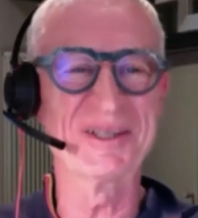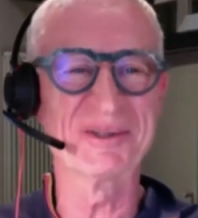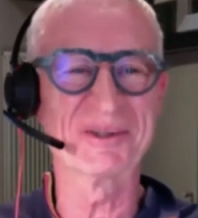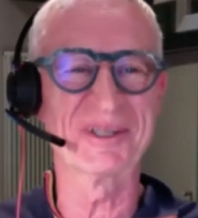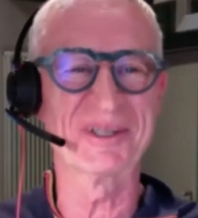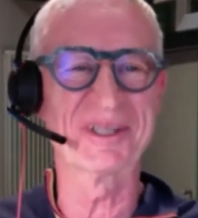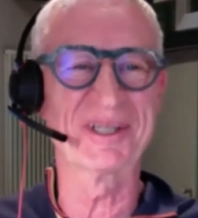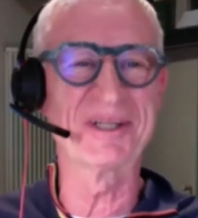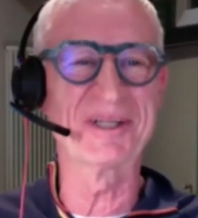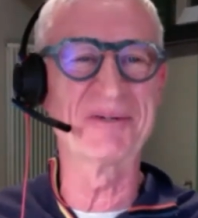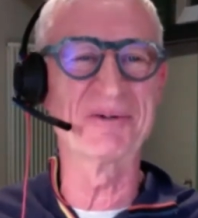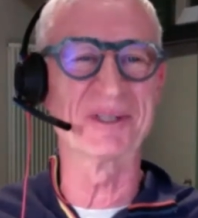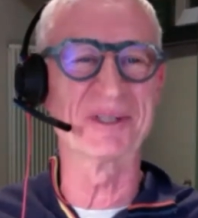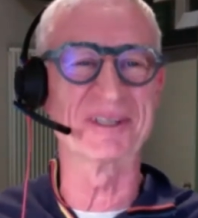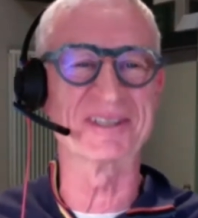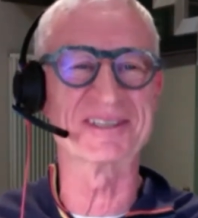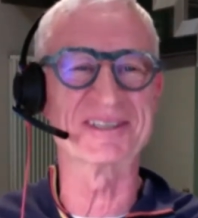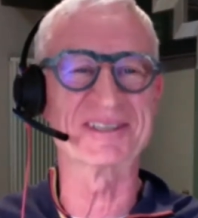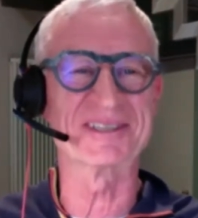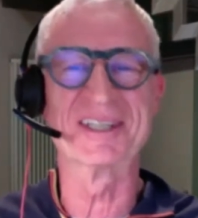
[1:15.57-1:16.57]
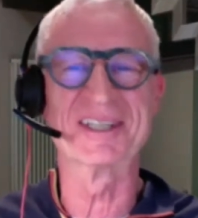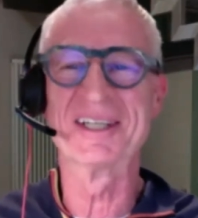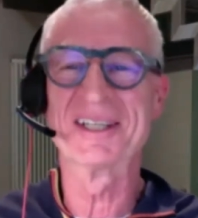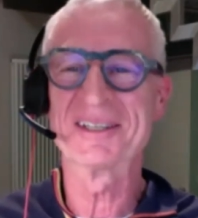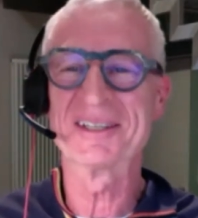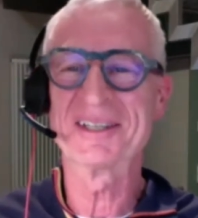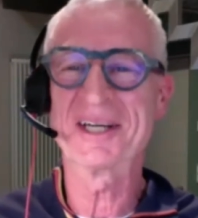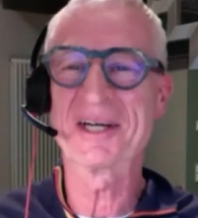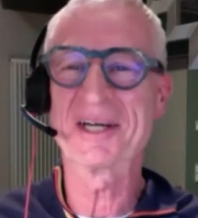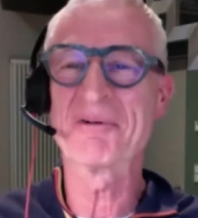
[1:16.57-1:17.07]
order that he wants.
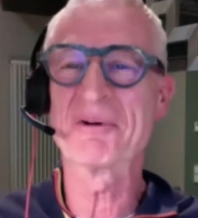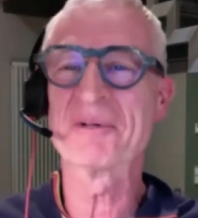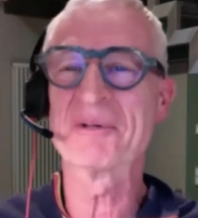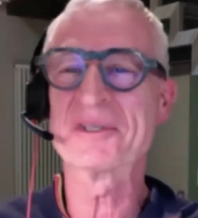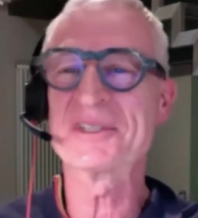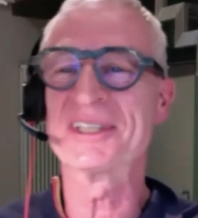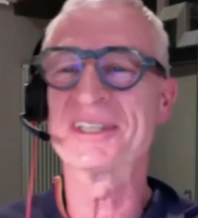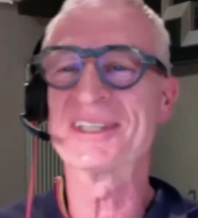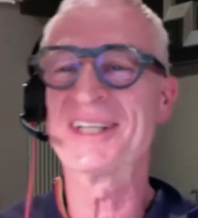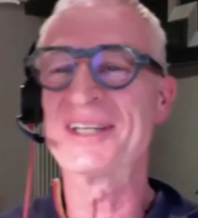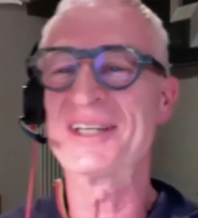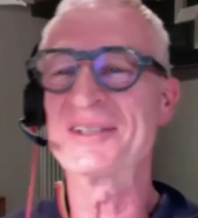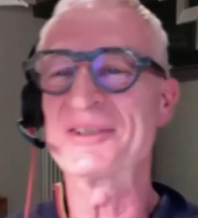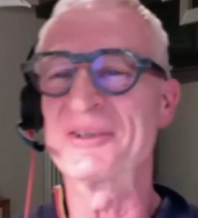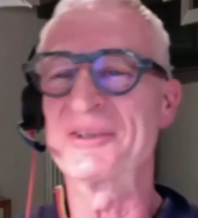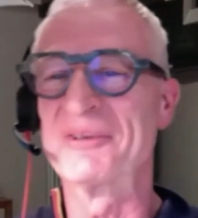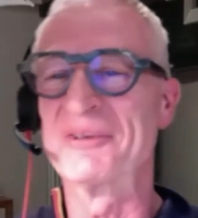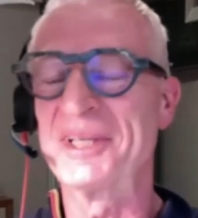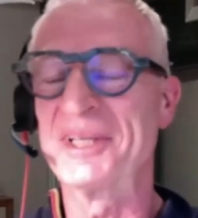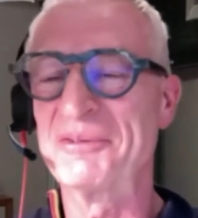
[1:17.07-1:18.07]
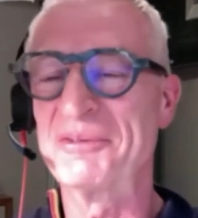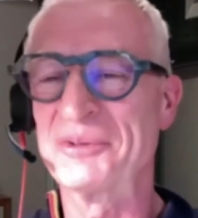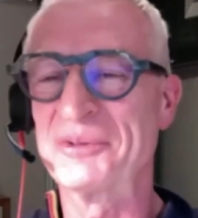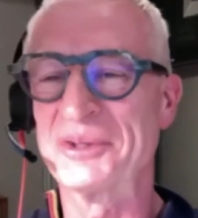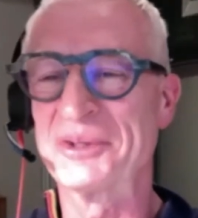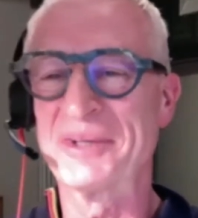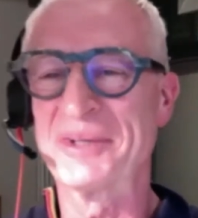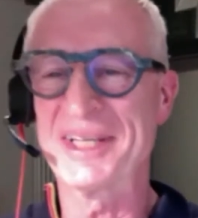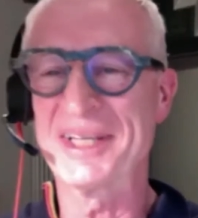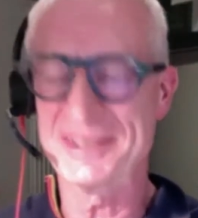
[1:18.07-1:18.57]
Thank you very much, and thanks already for
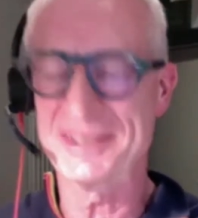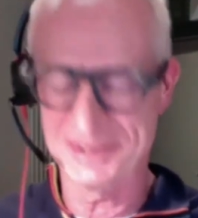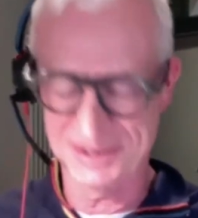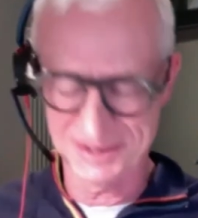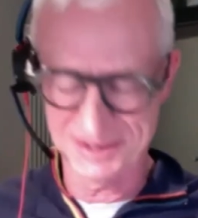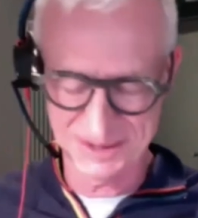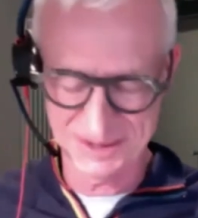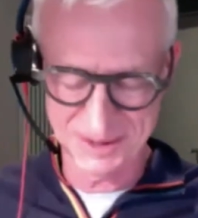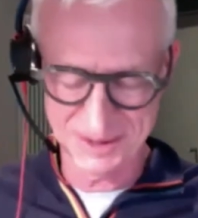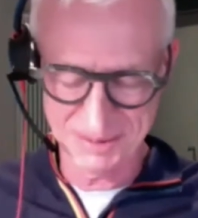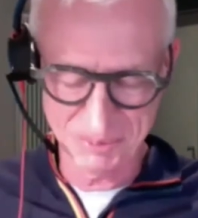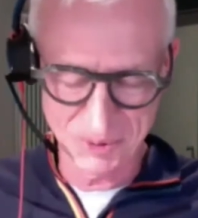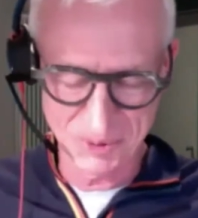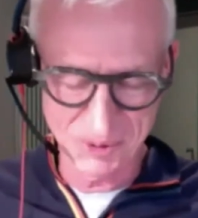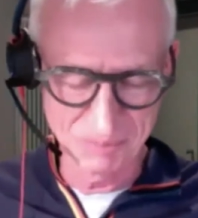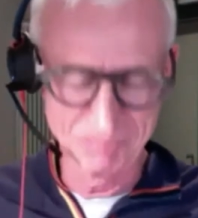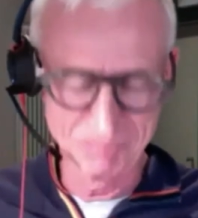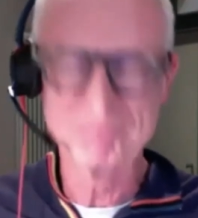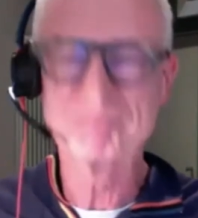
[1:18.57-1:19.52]
your answers, Paul.